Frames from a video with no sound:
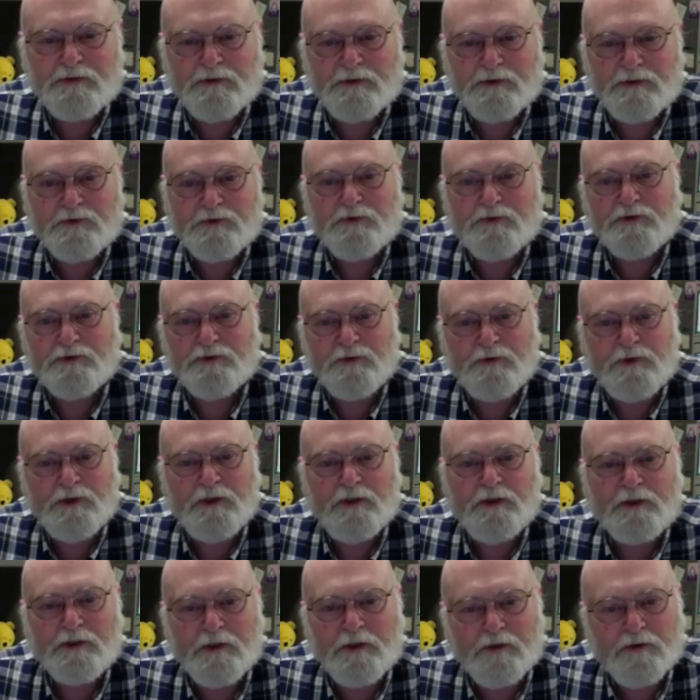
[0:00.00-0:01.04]
this was a
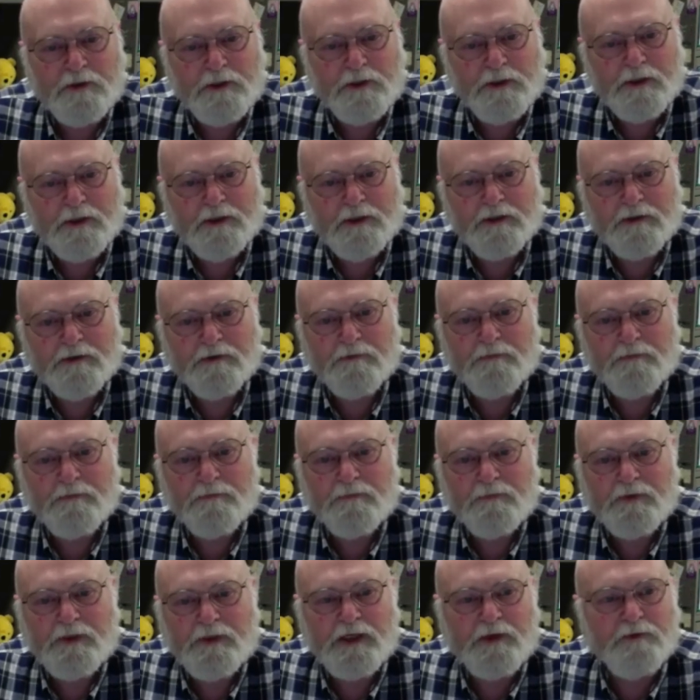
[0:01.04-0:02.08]
while ago, um,
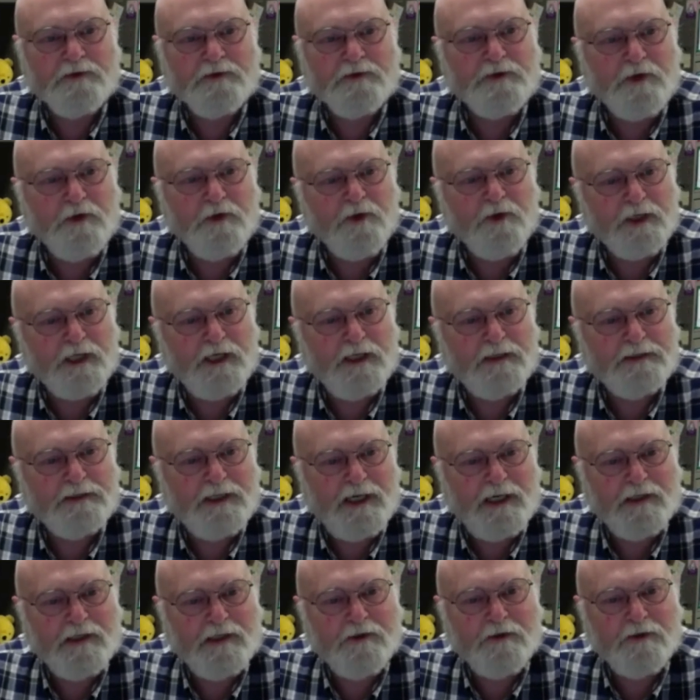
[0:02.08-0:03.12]
and I was going out to
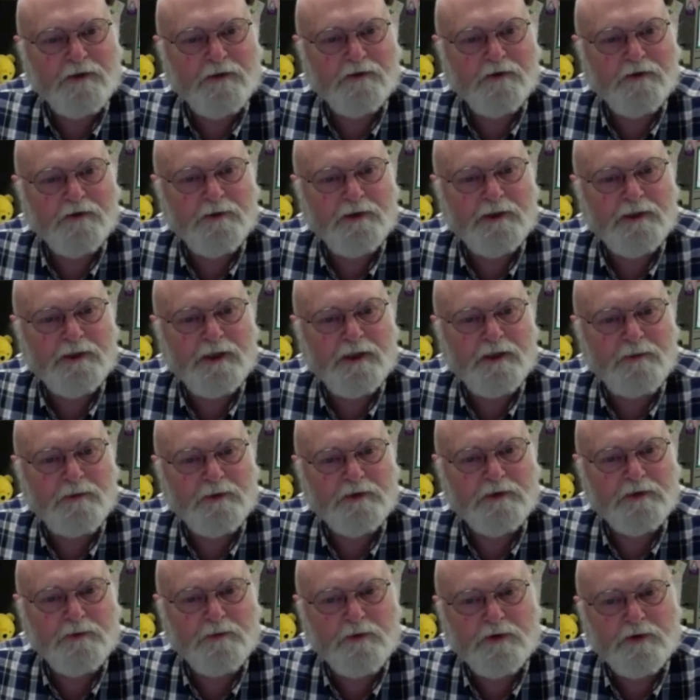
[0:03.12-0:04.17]
Idaho to be an
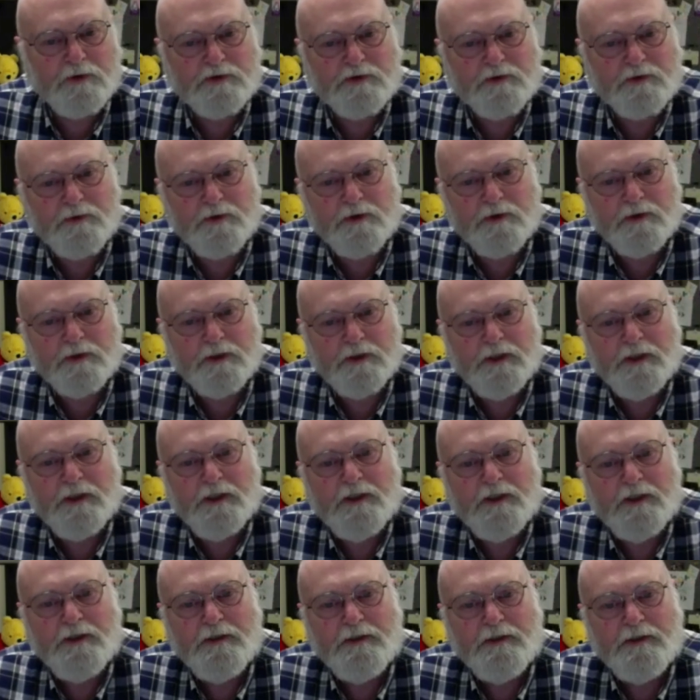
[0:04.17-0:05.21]
elementary principal,
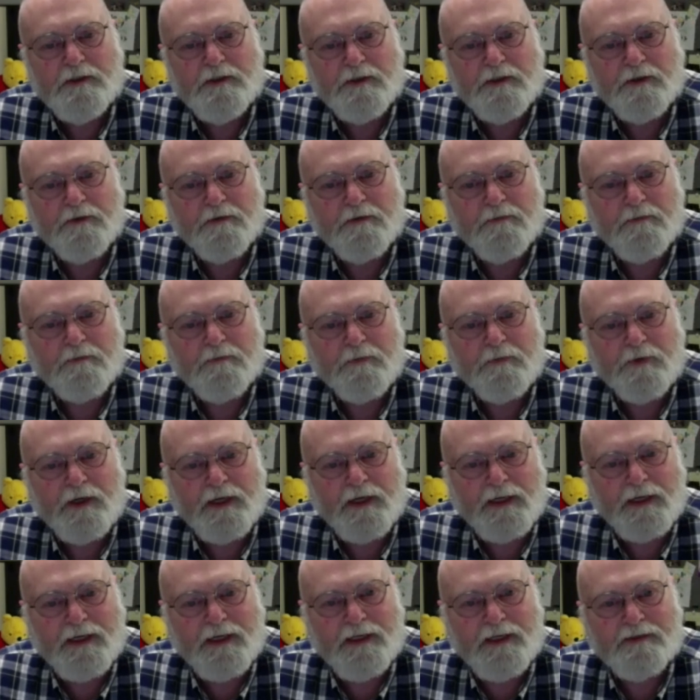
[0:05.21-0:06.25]
um,
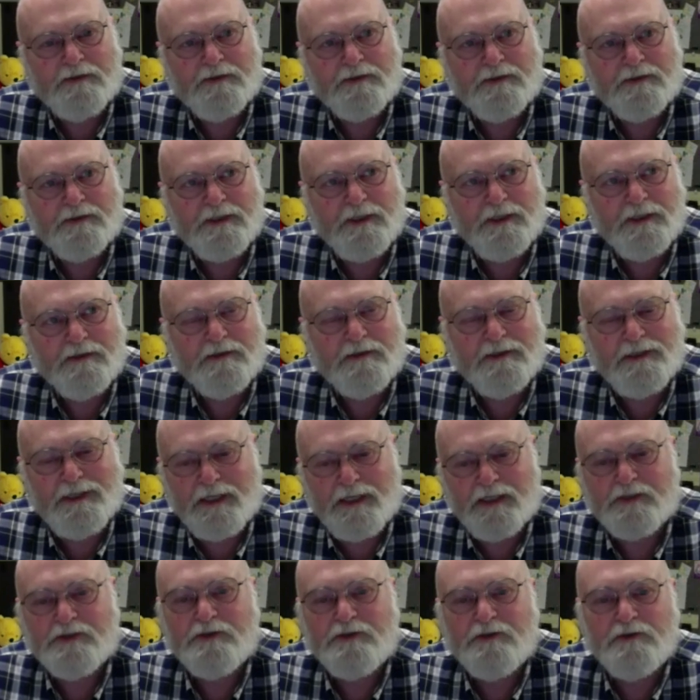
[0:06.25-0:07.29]
I had to take the
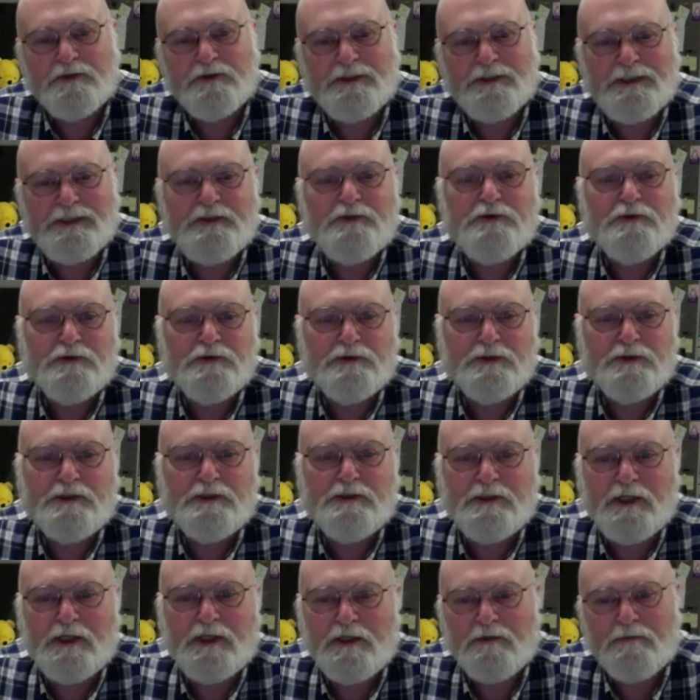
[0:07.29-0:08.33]
National Teacher's
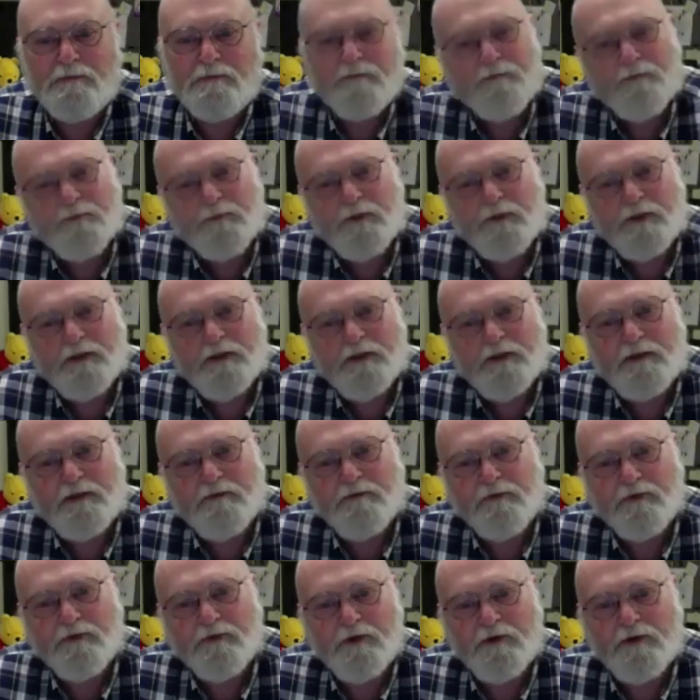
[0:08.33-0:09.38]
Exam,
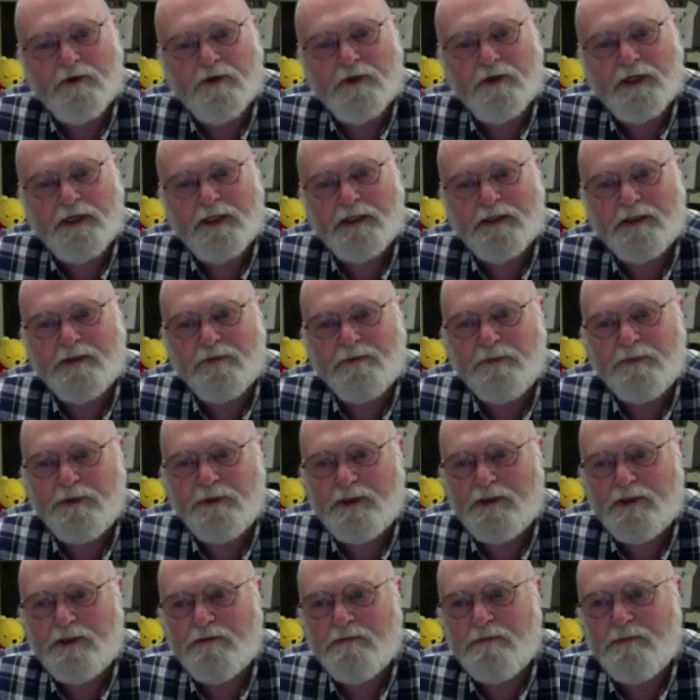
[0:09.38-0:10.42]
even though I had
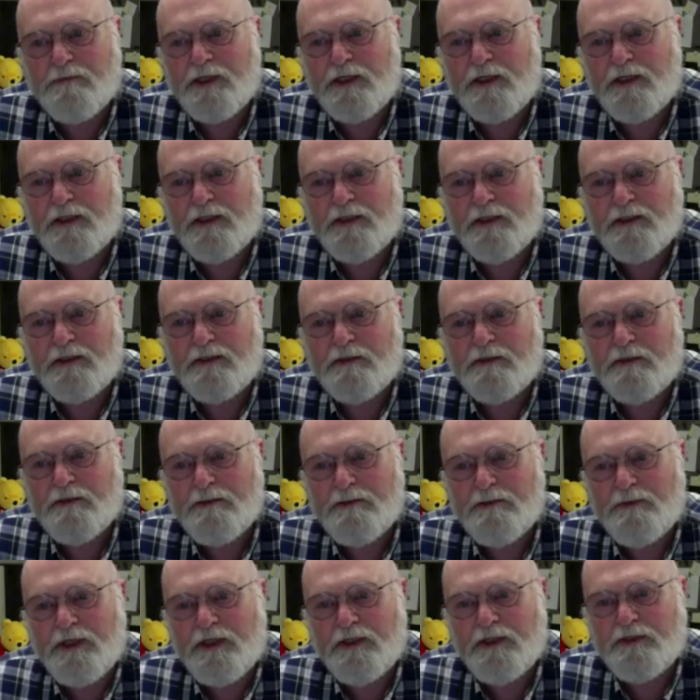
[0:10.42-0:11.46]
completed my
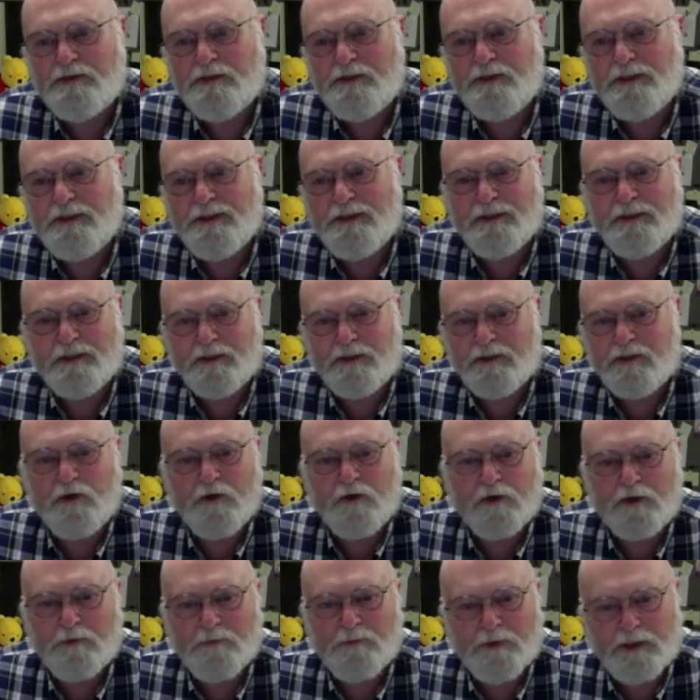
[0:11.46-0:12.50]
PhD and had
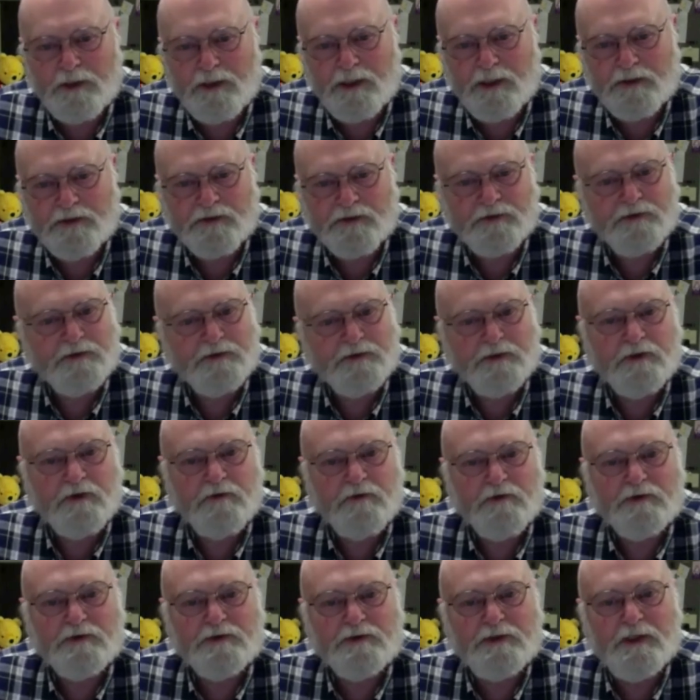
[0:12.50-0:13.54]
already been licensed in
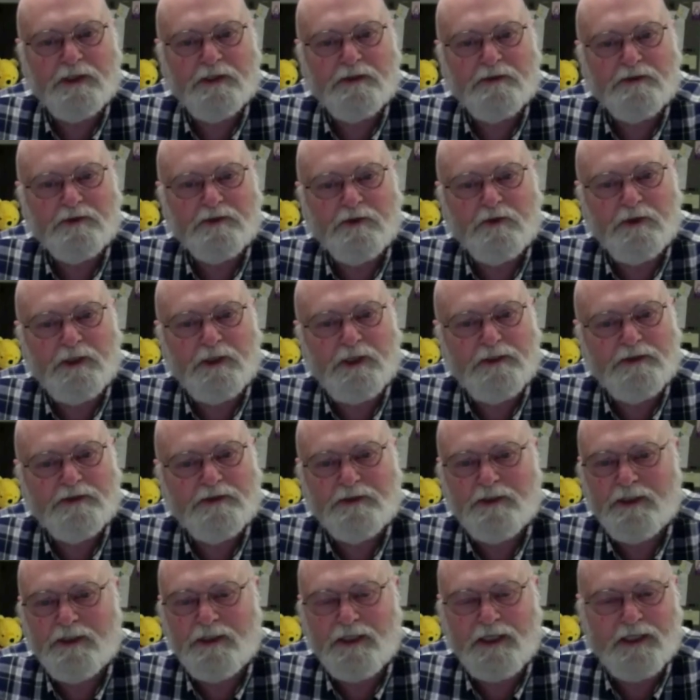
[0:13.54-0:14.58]
other states. So each
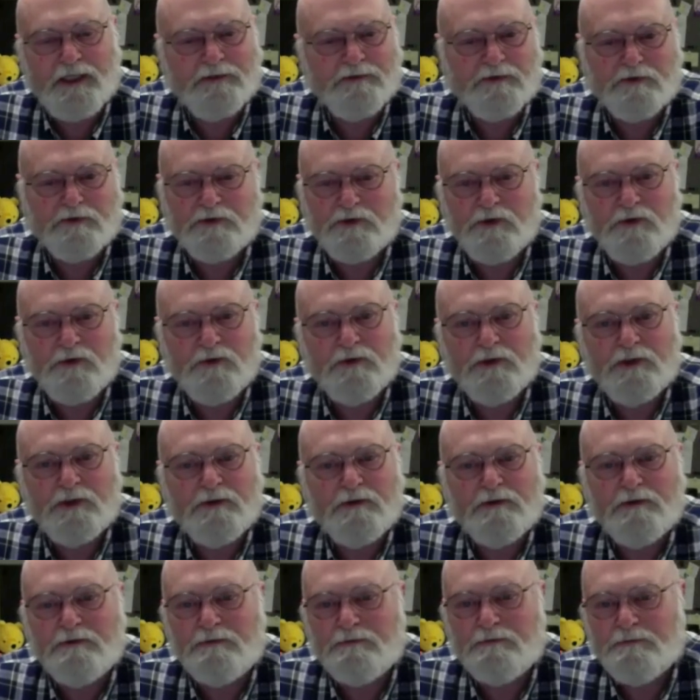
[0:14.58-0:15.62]
state has its own
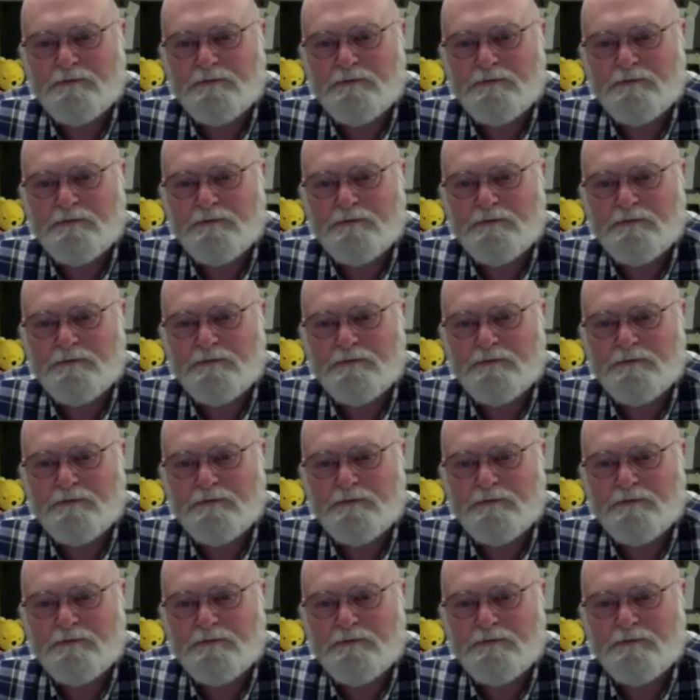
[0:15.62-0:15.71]
little,